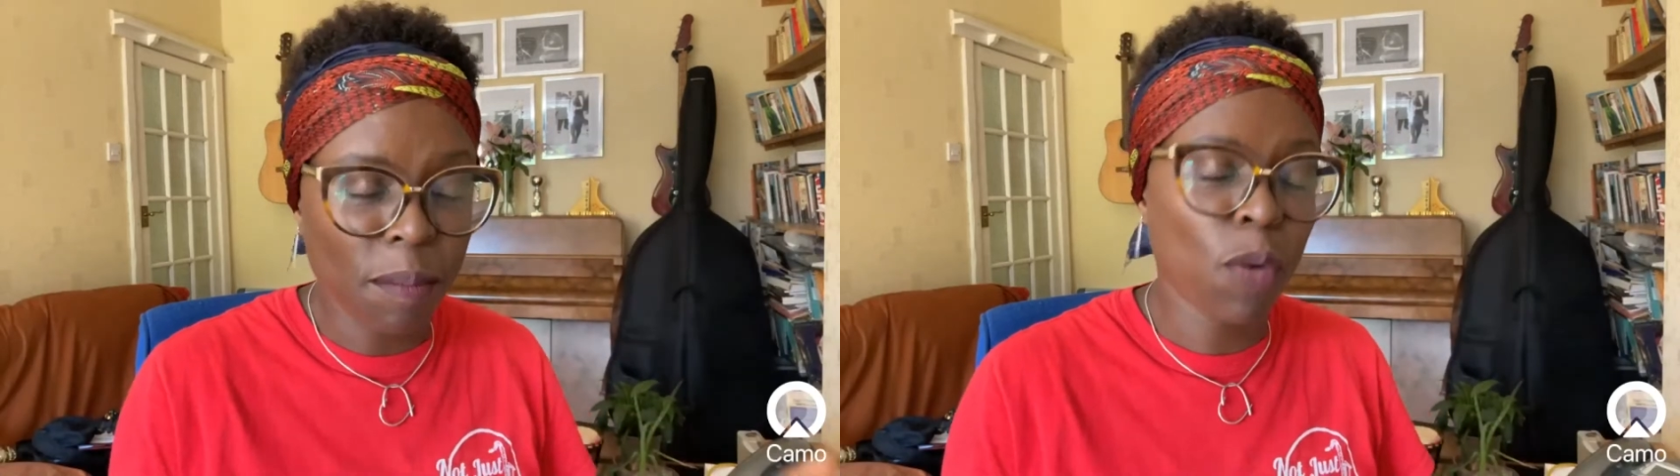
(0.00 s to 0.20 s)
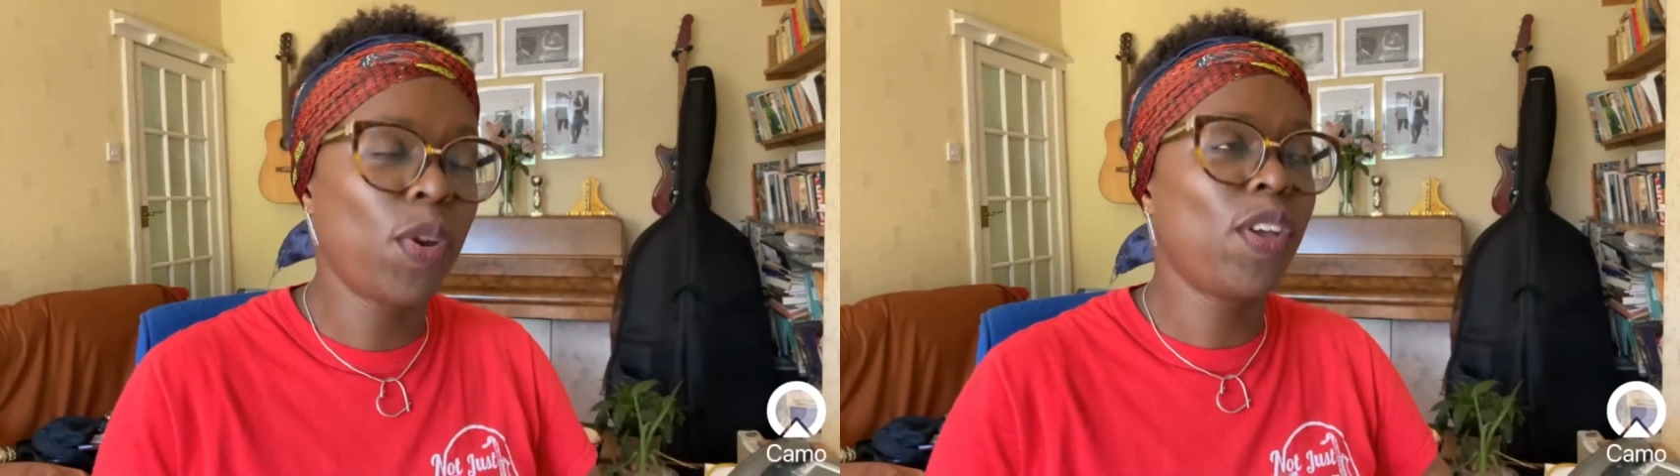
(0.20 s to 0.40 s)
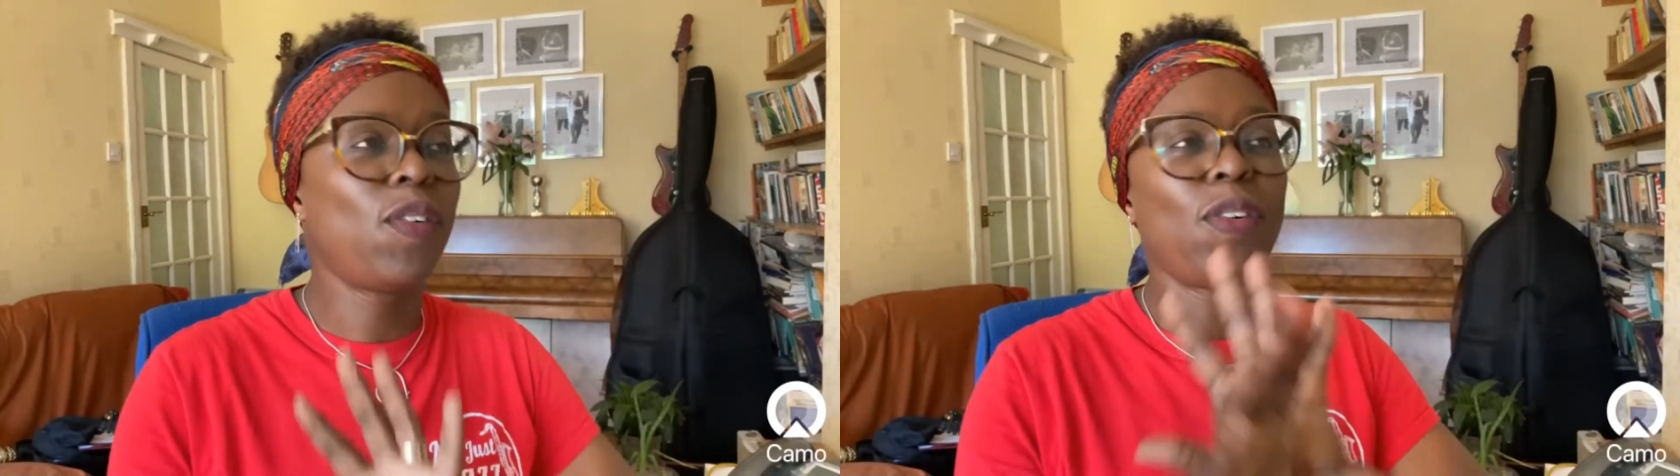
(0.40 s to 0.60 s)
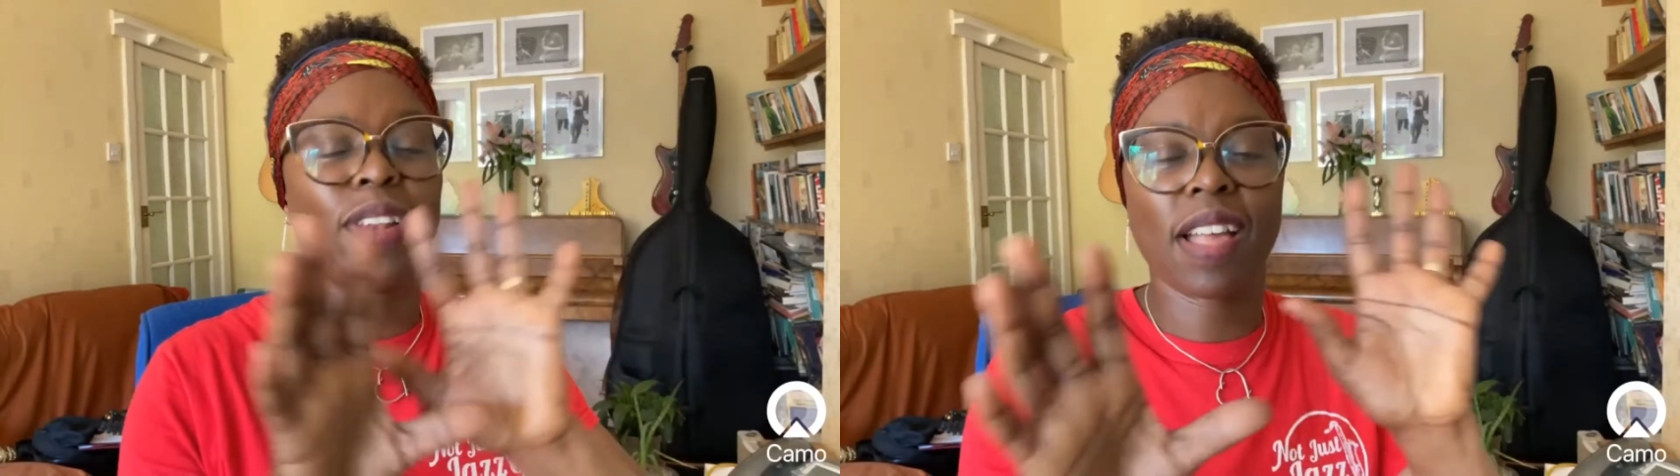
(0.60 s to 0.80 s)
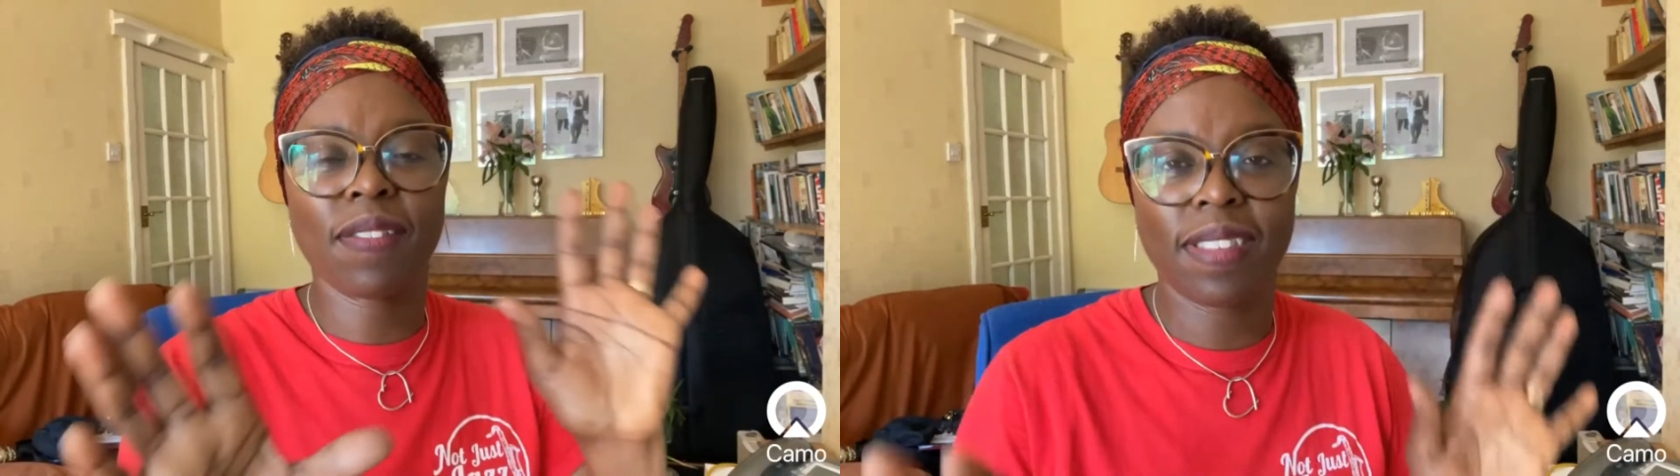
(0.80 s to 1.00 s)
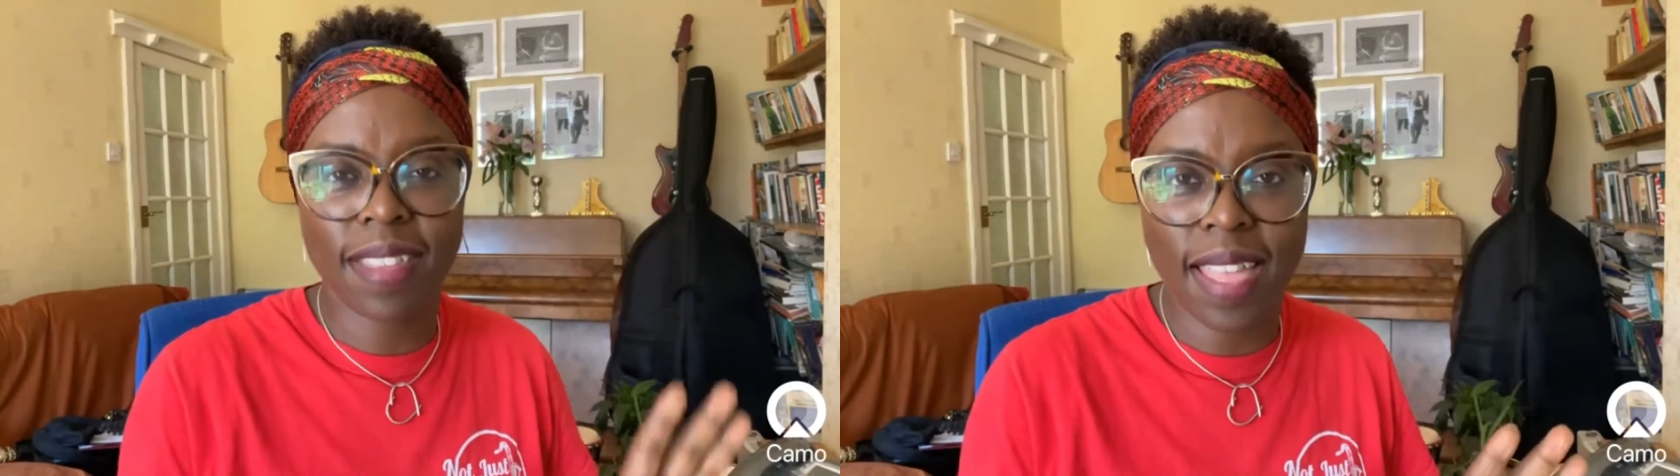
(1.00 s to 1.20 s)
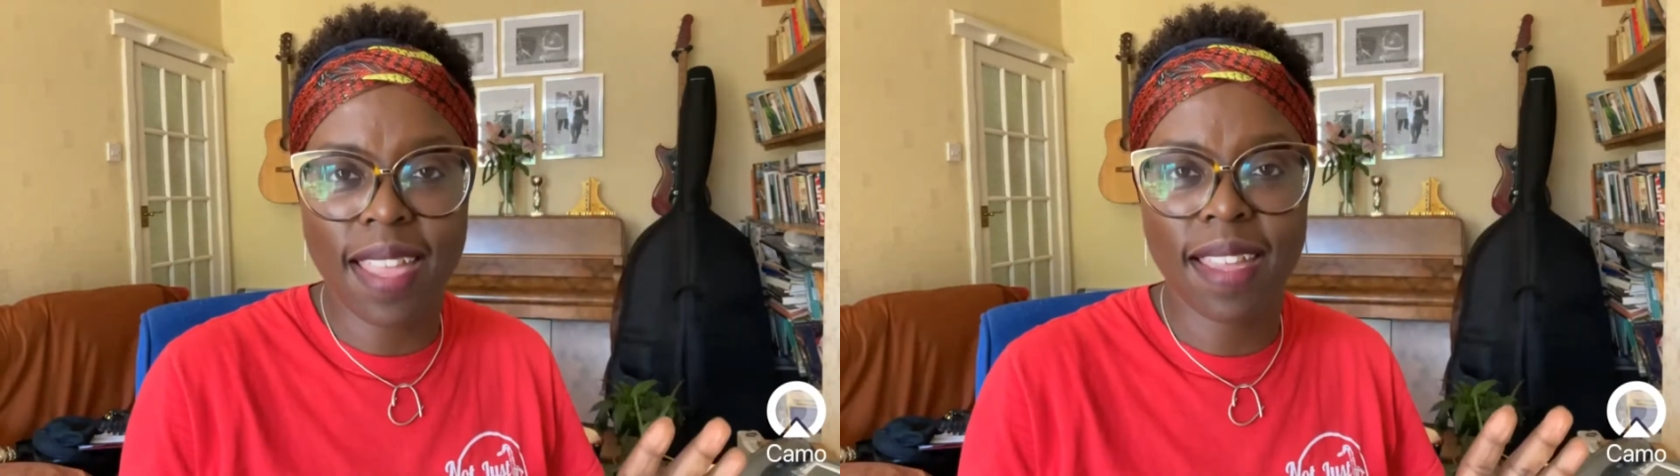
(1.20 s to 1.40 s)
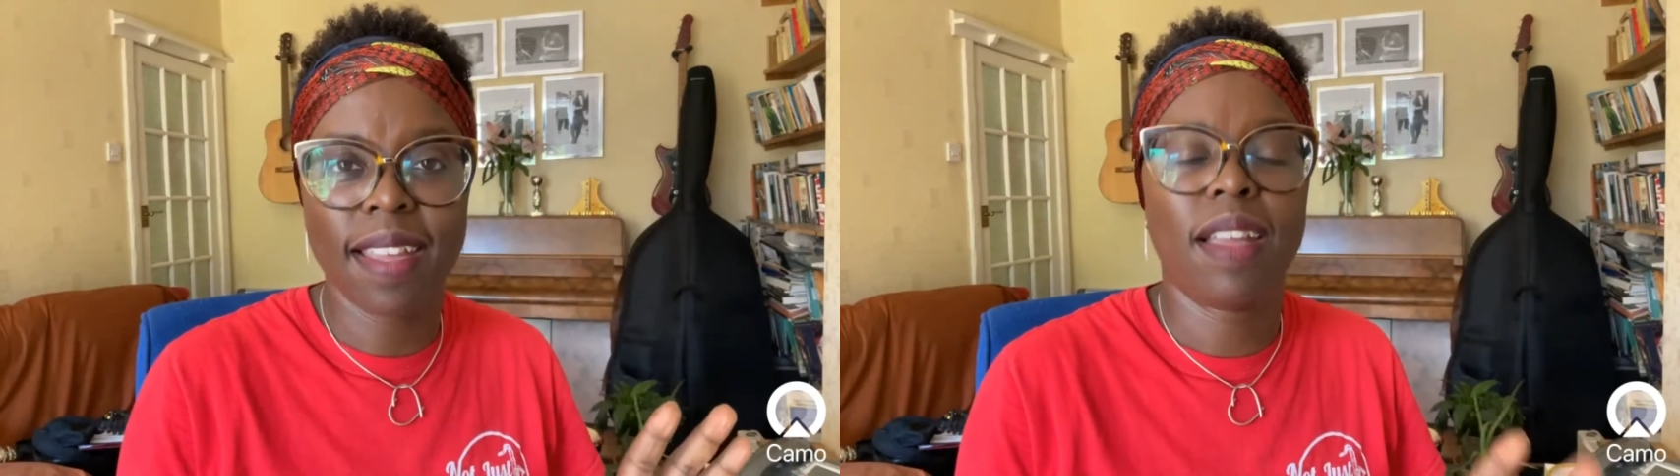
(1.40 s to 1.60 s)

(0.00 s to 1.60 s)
But we all have to say,